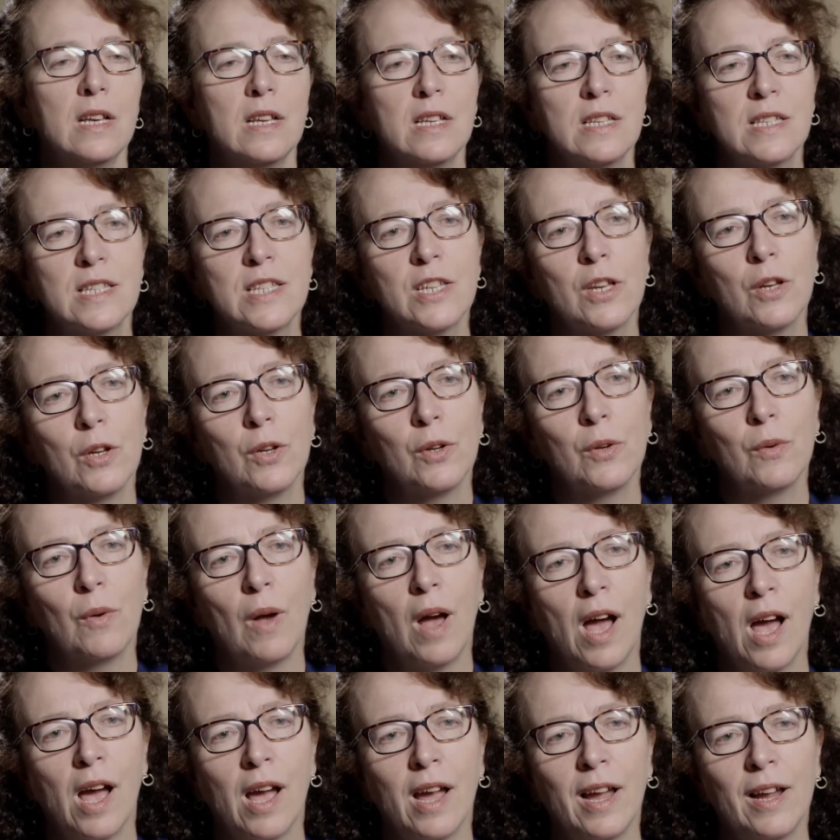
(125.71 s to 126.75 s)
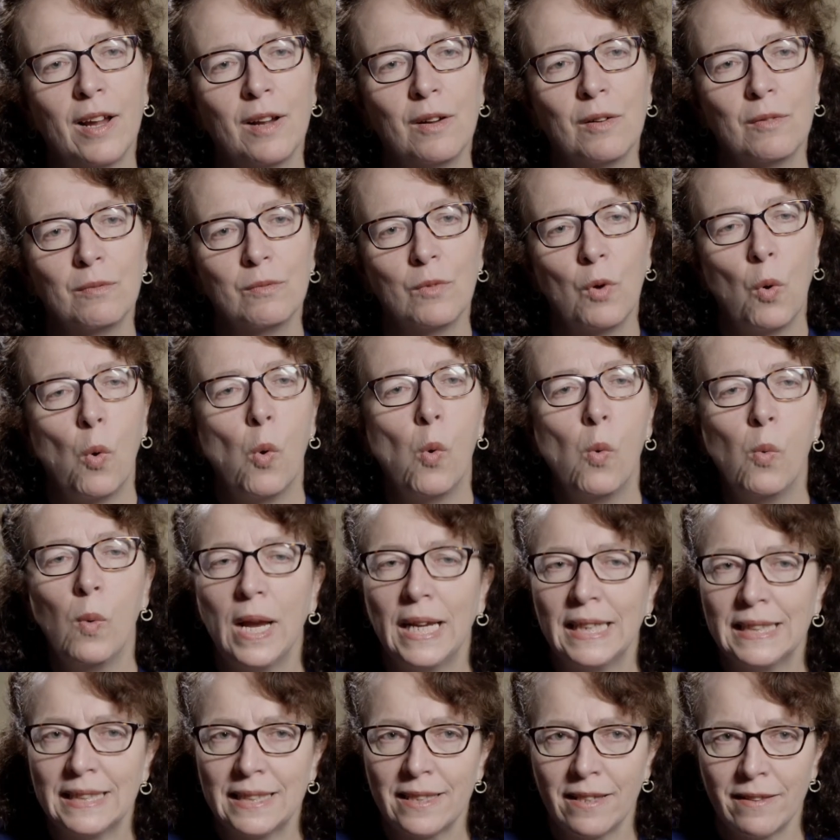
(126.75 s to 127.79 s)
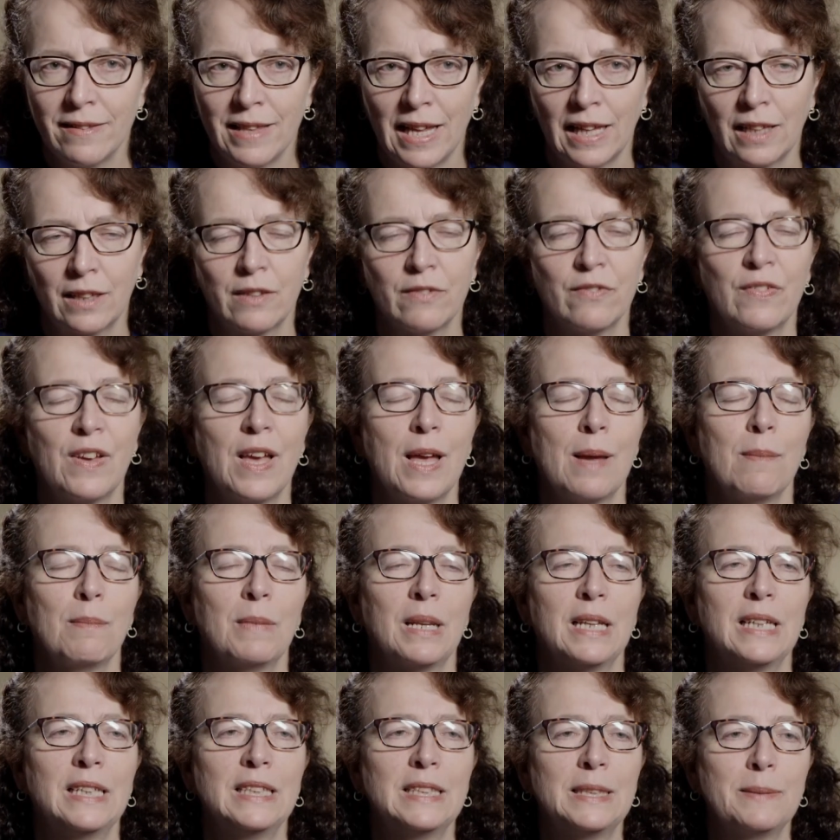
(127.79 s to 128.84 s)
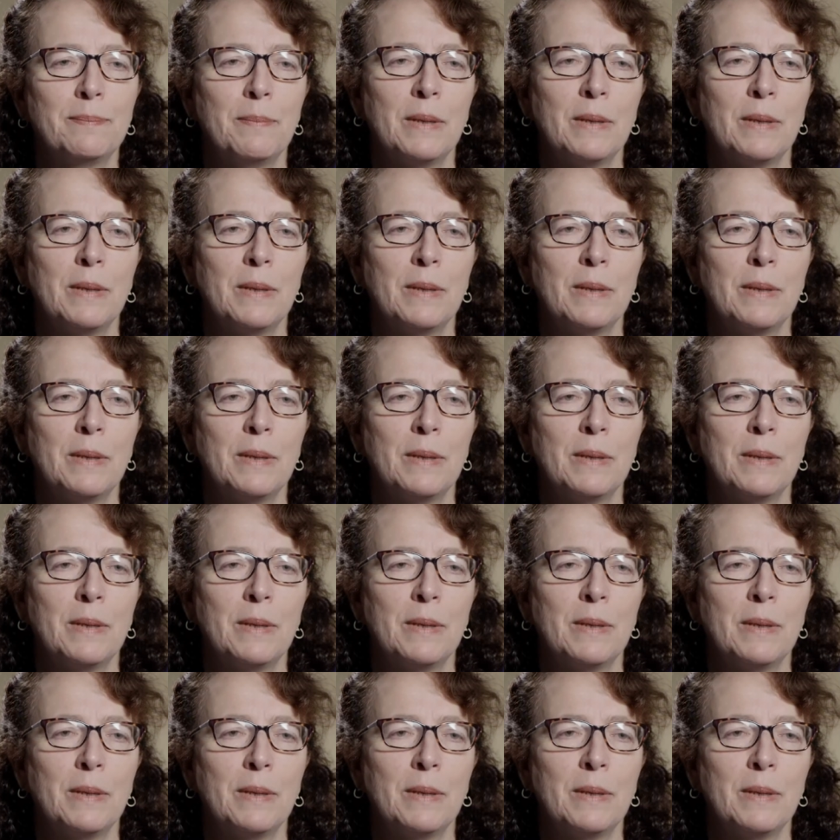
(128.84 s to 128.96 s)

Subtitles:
So I always thank the families,